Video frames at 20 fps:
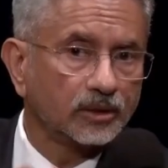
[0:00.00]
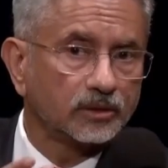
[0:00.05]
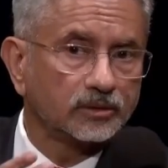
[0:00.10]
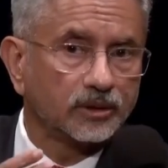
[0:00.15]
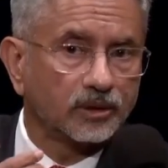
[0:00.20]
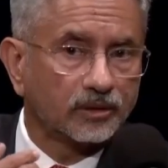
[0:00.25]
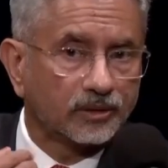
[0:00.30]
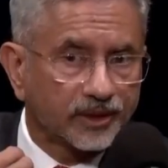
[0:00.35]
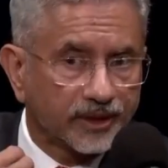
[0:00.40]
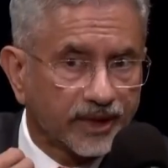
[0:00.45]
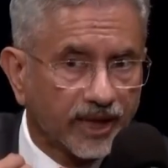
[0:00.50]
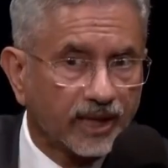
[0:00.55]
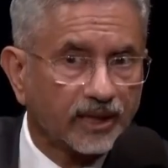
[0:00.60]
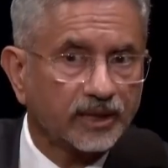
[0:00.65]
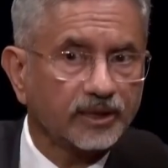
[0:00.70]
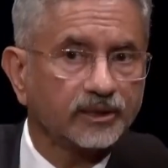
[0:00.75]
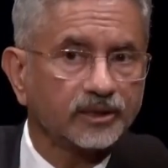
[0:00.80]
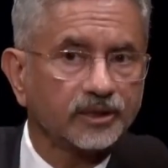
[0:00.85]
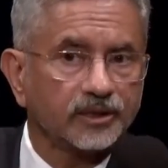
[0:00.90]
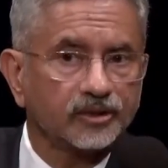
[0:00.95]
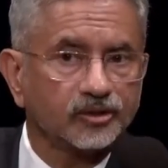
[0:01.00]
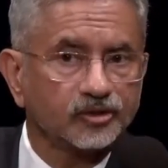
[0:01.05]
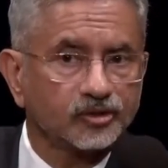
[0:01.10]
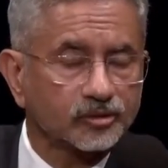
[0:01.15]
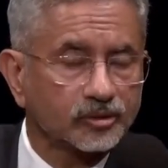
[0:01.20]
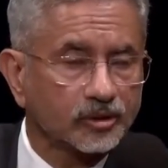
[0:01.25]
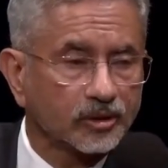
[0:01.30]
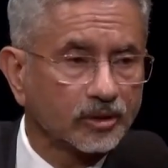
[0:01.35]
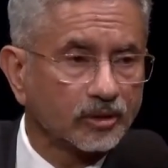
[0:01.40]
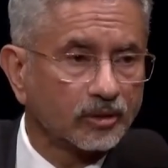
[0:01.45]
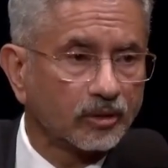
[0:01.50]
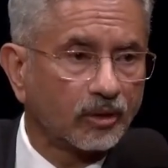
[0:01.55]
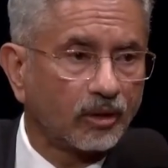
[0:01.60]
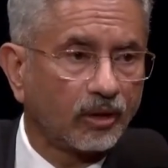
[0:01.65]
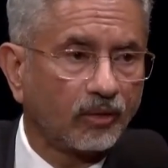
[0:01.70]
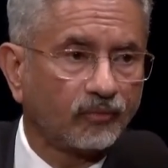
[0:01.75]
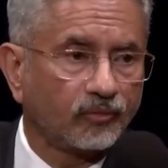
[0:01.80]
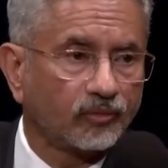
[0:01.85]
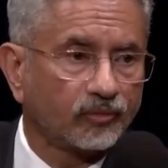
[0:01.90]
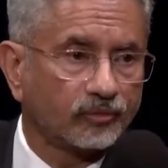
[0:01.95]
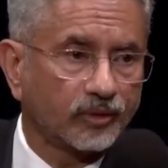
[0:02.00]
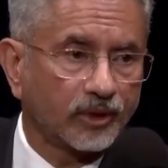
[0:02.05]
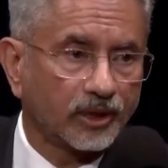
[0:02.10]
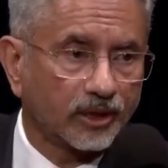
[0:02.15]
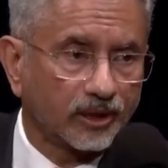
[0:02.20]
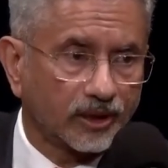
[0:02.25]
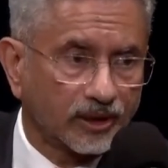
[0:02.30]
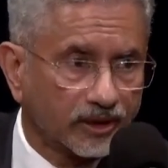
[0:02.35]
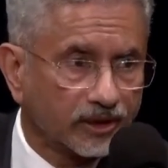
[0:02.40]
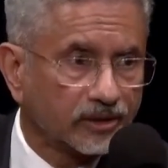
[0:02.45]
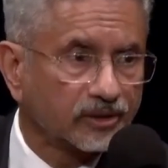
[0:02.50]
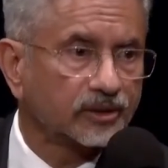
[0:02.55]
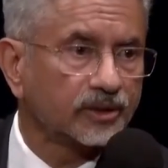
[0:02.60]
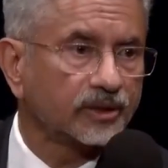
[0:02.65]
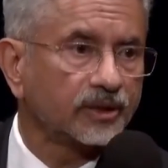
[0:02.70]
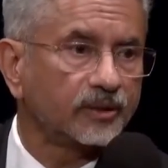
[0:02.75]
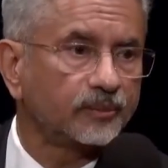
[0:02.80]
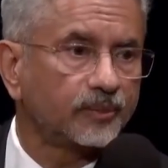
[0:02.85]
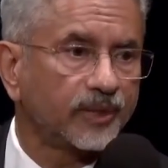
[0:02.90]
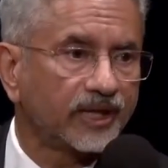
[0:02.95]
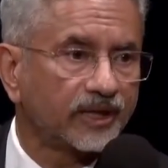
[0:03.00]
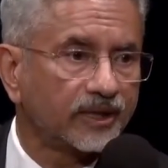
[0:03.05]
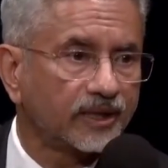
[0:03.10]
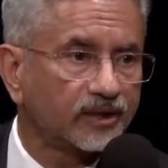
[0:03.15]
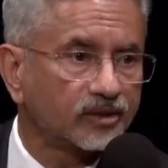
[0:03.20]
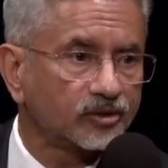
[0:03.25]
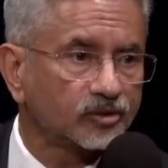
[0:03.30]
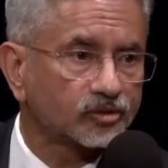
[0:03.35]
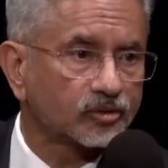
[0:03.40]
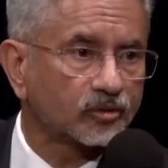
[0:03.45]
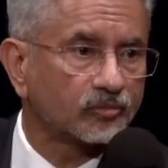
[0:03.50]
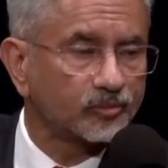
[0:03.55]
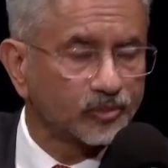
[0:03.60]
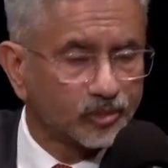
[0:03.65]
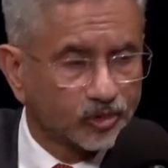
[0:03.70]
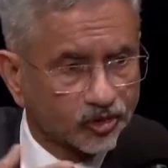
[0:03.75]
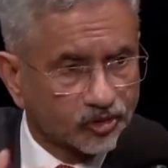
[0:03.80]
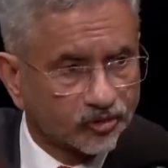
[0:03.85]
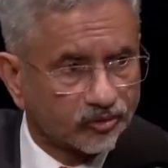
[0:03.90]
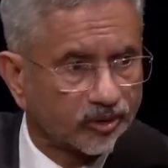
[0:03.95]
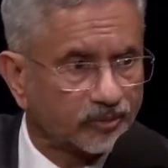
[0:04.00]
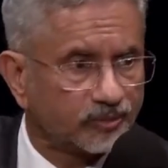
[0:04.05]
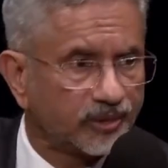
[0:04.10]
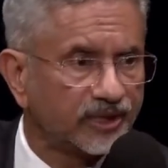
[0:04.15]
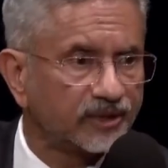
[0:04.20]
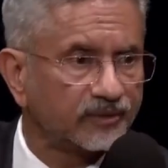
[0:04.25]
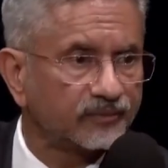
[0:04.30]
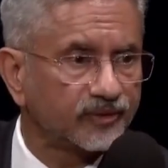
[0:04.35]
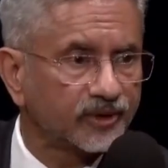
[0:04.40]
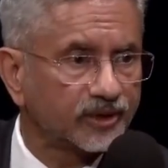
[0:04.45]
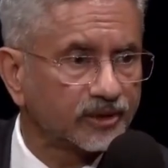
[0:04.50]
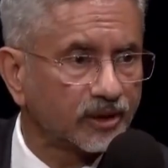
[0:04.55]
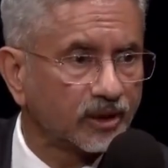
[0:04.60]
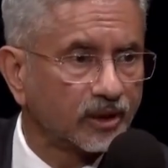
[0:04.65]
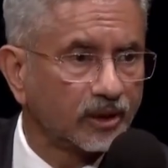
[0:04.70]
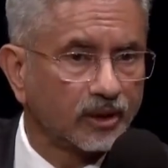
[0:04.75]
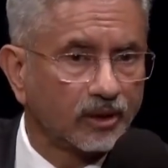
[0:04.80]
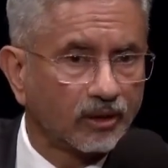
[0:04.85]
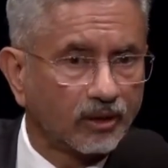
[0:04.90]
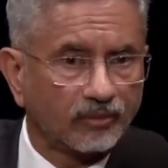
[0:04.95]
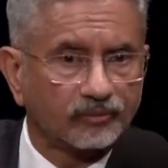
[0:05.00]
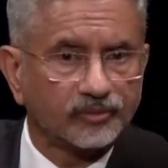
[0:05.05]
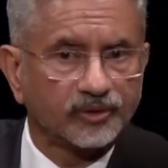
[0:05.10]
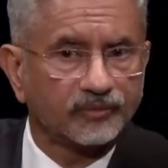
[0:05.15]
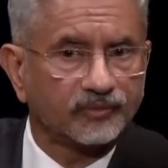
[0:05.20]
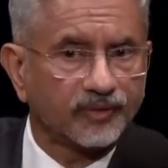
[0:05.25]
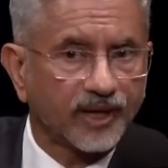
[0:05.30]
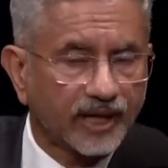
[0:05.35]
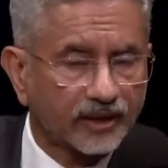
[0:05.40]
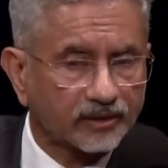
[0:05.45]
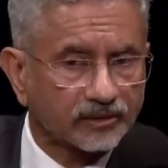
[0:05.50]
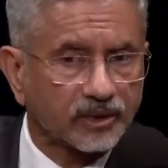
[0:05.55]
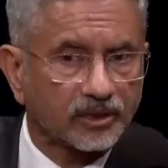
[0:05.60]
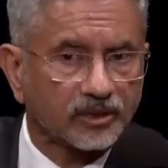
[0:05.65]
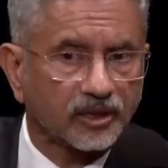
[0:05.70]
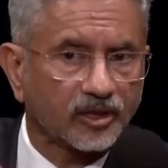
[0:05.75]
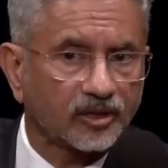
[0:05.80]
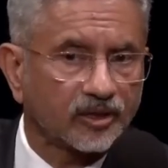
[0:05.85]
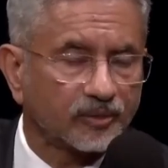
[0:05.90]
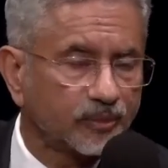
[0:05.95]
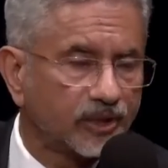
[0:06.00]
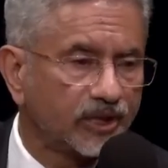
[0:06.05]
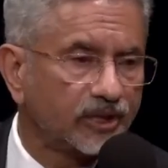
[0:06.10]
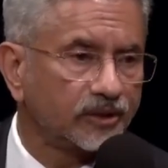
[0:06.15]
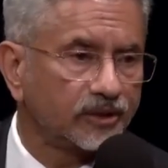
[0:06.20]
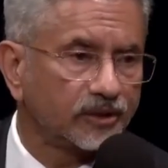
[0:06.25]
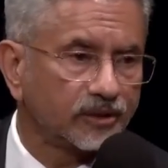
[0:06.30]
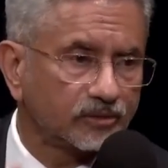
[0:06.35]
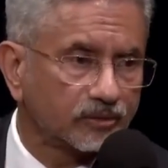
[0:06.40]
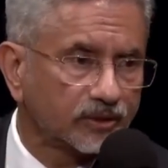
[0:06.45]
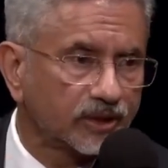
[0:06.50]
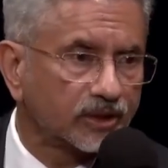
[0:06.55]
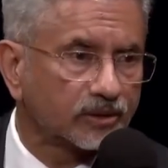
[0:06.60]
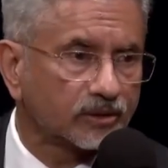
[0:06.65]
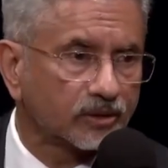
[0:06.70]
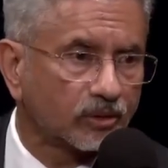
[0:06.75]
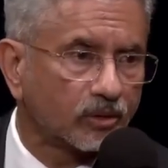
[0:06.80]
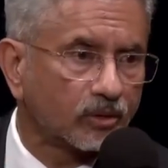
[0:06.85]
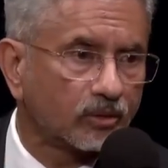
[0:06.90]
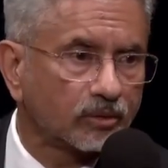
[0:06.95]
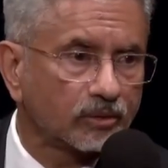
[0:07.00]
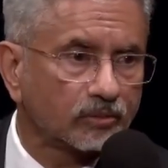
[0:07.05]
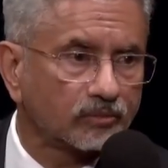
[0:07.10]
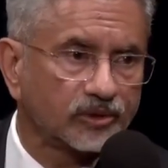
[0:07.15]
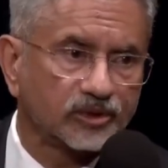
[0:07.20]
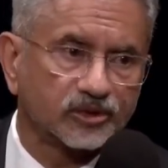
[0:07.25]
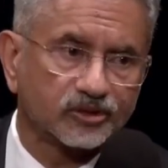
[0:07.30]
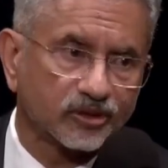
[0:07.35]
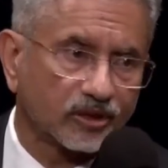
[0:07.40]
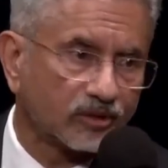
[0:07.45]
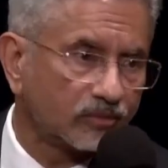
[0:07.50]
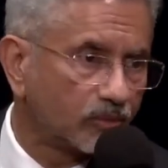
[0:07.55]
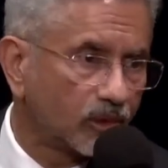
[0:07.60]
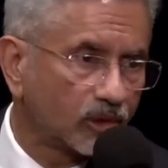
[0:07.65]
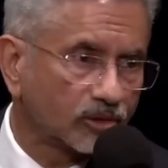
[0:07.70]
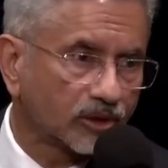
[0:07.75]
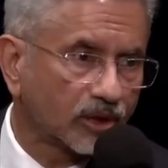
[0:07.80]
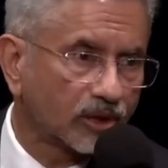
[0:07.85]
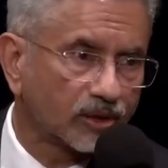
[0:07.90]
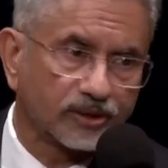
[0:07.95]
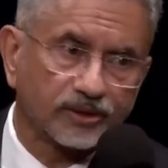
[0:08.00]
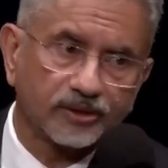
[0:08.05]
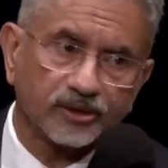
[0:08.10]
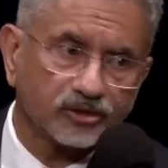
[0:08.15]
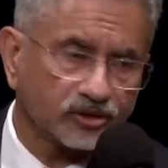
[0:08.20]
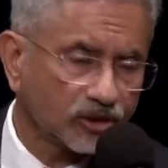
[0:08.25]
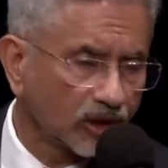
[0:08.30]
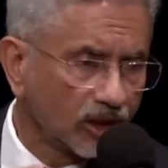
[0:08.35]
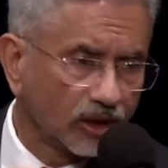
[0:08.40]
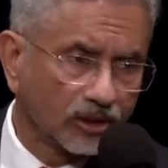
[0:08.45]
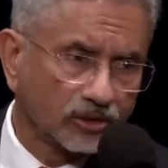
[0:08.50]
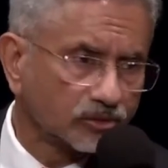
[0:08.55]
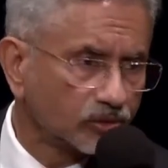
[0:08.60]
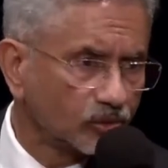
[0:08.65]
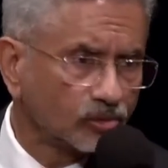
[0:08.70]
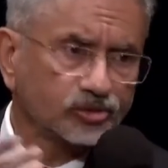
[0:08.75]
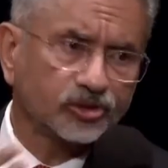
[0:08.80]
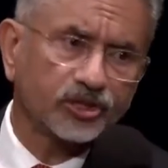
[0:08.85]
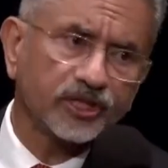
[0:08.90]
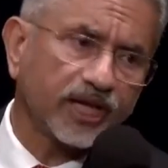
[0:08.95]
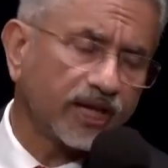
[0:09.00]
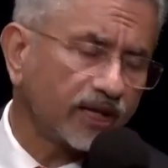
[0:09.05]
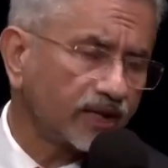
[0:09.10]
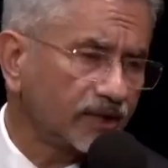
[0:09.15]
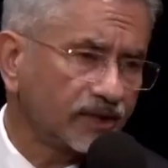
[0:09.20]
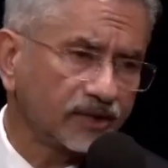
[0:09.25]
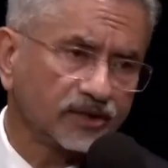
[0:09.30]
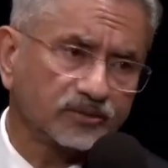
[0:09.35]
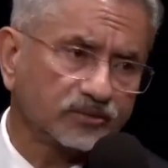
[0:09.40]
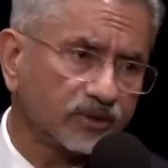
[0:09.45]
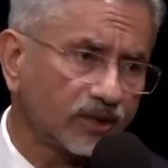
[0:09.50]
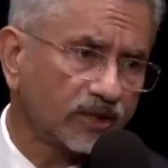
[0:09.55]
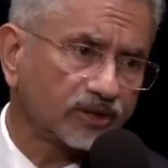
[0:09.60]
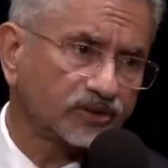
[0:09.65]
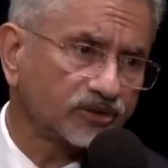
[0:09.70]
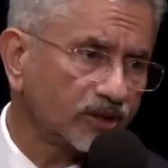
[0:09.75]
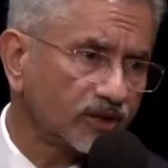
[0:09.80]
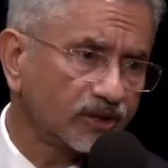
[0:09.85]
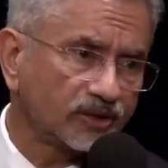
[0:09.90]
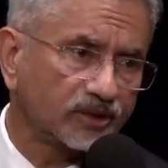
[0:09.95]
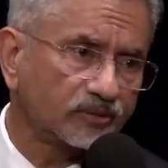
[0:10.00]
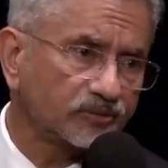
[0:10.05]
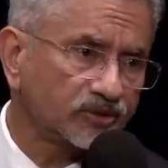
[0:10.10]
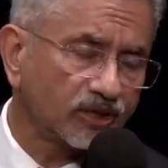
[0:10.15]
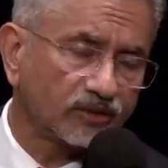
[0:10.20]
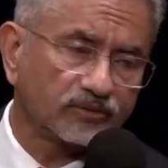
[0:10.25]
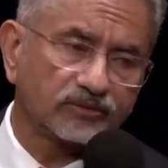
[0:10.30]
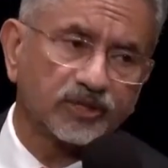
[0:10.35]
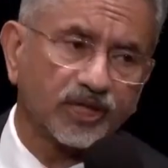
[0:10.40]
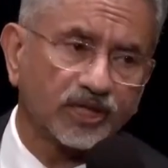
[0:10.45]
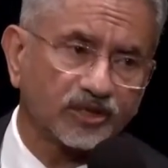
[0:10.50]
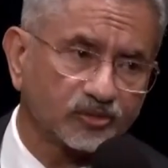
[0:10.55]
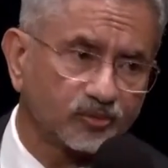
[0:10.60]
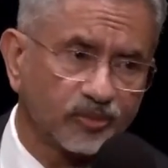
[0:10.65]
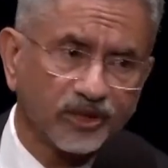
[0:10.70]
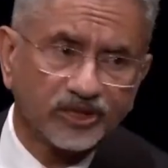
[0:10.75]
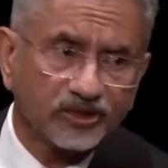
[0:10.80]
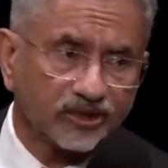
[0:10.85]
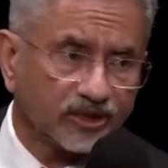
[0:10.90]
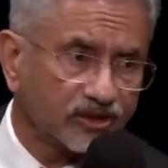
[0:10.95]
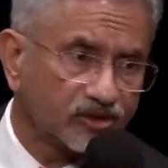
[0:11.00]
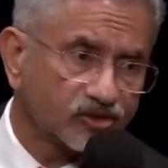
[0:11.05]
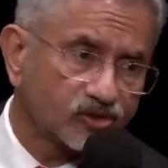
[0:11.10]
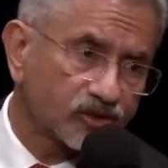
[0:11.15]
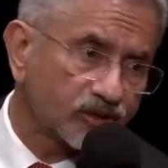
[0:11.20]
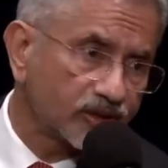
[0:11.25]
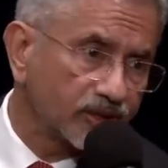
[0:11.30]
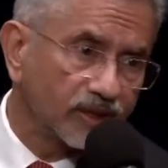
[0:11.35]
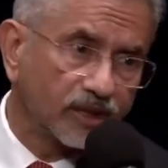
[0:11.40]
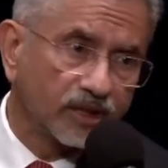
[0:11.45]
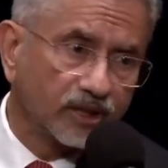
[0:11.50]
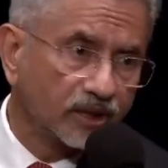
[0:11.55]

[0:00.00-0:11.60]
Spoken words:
the realities of interdependence, of mutual benefit, of the fact that our ability to get along will serve both our interests, those realities will assert themselves. That's been the history.